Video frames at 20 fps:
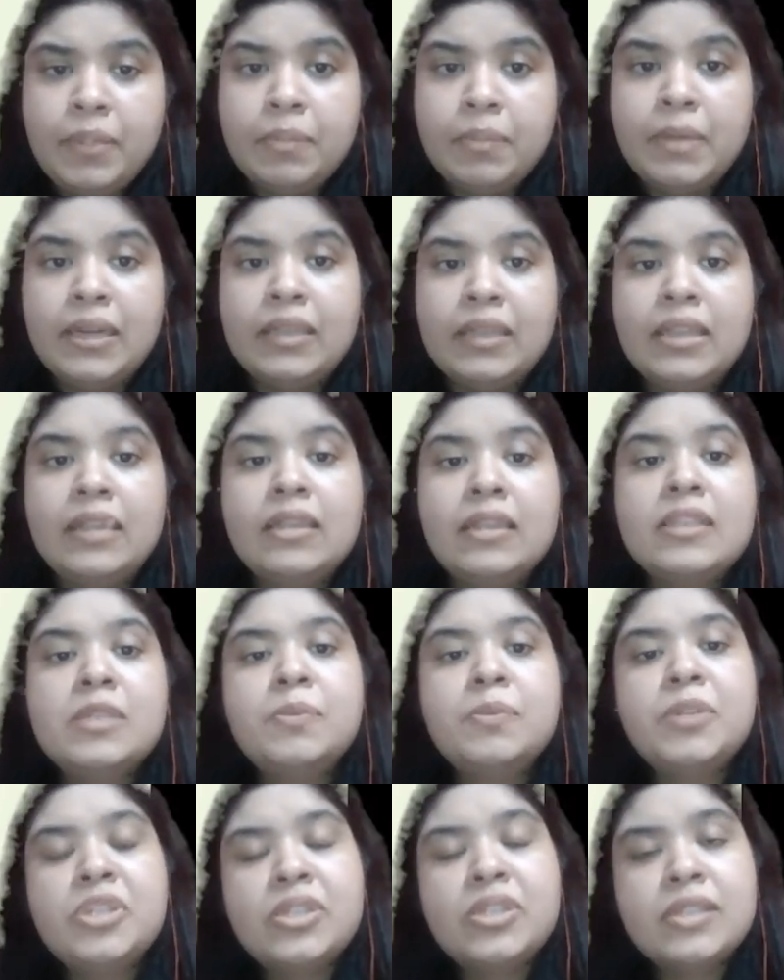but then the
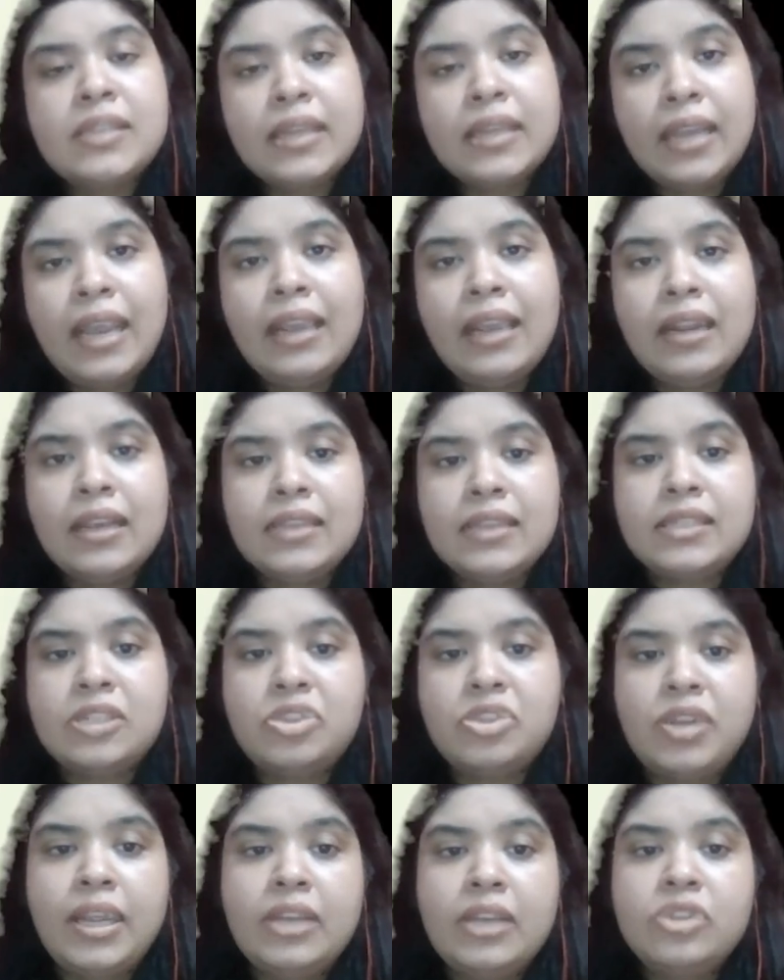species again has
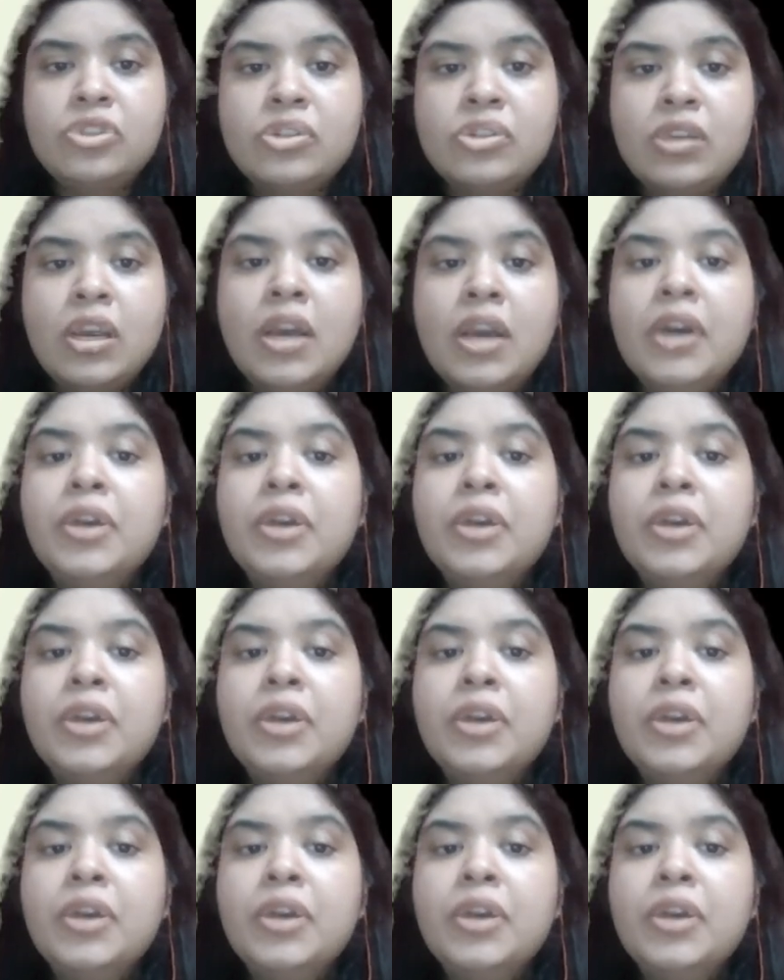changed